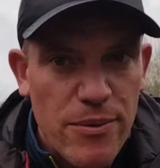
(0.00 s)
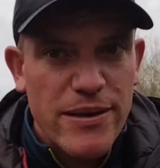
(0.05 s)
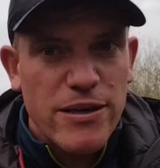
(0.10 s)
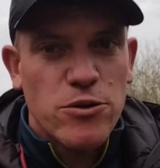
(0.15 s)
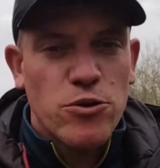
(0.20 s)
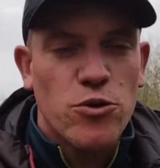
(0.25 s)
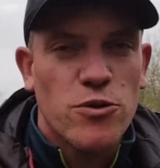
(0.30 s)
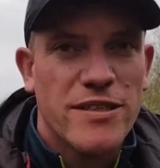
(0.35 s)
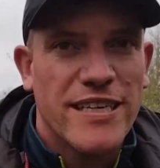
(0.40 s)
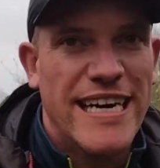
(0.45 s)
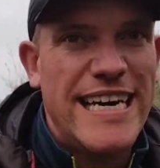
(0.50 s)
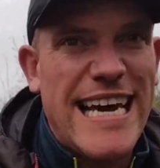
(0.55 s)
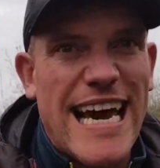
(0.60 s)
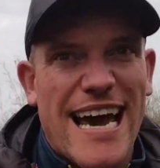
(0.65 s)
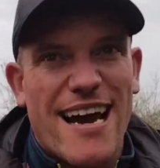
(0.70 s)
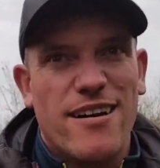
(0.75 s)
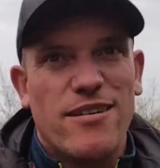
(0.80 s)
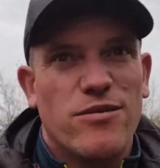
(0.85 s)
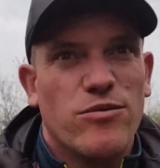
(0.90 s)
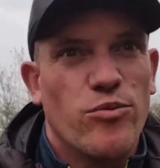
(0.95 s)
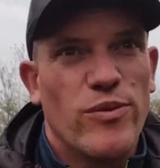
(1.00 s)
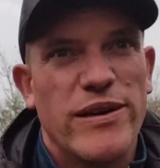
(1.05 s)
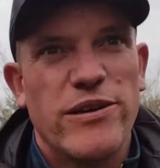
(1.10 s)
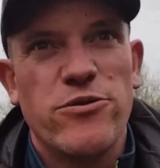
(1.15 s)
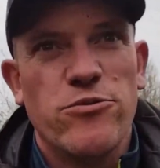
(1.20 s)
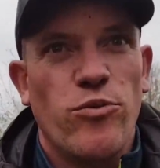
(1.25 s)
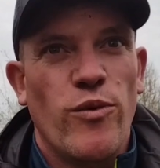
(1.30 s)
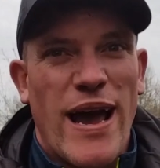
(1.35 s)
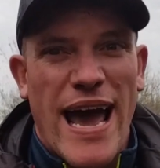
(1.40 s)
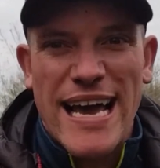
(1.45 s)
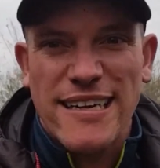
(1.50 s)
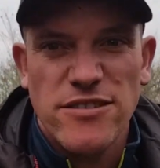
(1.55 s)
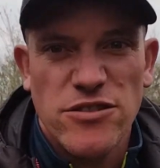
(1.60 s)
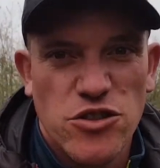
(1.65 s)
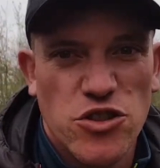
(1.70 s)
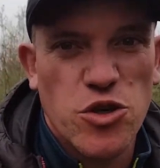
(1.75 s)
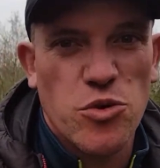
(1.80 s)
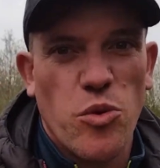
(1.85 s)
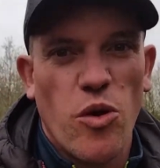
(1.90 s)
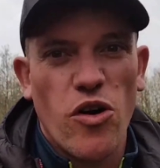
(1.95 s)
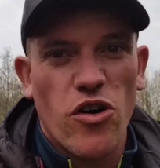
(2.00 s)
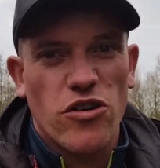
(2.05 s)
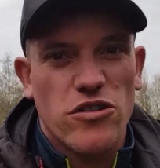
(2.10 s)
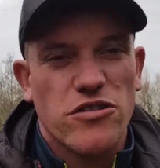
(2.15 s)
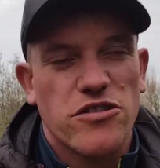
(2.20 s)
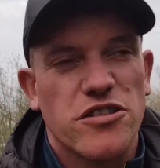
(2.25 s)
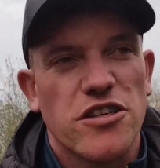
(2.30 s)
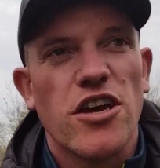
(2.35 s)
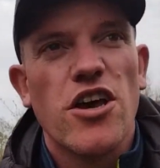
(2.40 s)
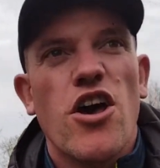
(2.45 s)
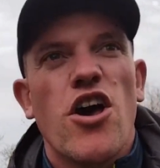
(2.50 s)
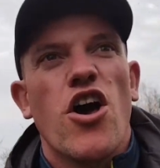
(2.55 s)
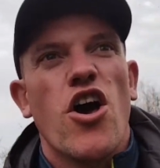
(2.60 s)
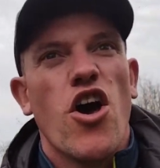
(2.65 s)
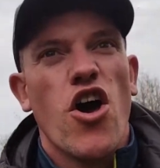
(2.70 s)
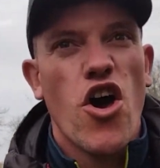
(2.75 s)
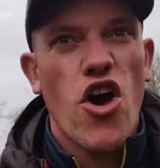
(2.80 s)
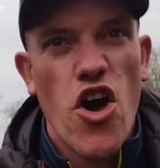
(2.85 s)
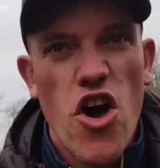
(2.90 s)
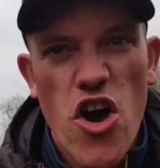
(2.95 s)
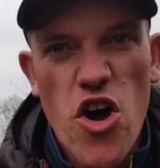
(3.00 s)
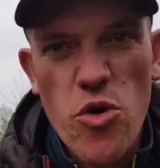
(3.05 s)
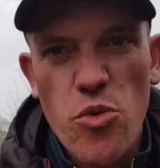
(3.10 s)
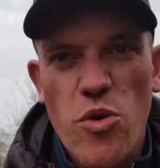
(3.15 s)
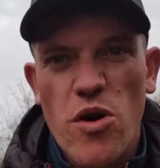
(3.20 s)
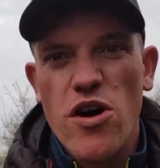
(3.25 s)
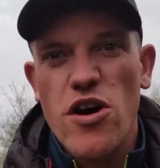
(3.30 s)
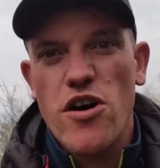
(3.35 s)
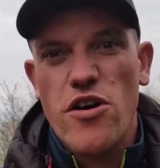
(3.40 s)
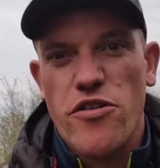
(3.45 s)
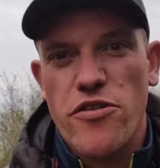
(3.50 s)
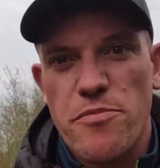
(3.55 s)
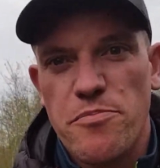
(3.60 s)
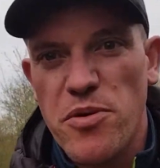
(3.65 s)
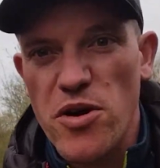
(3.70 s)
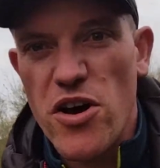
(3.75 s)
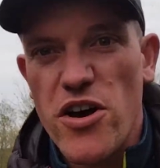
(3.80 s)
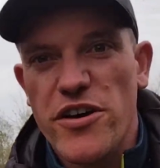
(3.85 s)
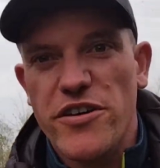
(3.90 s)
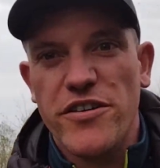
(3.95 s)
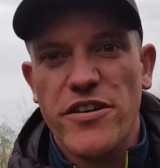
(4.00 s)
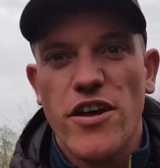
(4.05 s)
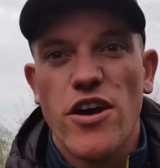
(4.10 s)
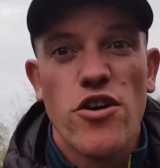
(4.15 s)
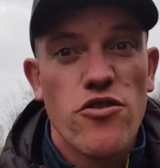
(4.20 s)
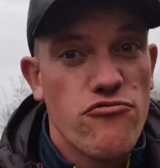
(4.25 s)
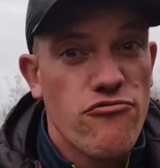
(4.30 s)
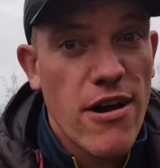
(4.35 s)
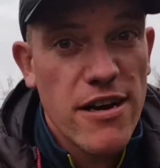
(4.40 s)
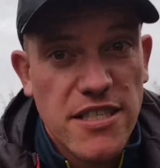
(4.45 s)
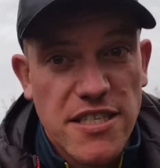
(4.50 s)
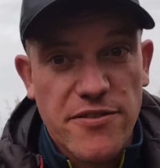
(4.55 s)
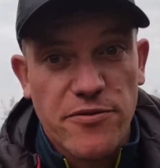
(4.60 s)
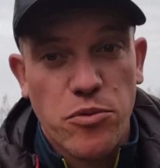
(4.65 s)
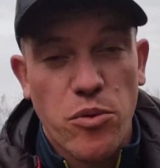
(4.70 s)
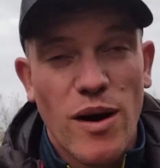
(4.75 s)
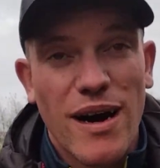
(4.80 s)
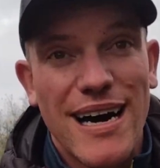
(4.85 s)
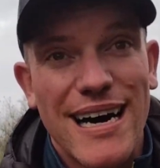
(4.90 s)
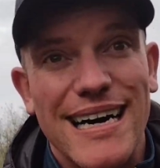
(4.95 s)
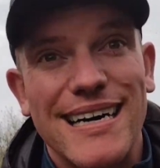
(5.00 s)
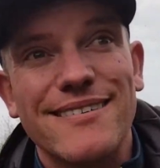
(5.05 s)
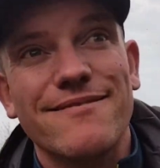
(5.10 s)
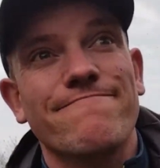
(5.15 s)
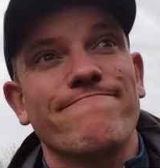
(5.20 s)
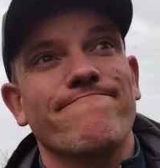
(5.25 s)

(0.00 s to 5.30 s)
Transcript: we're going here, we're heading towards Herworthburn Reservoir.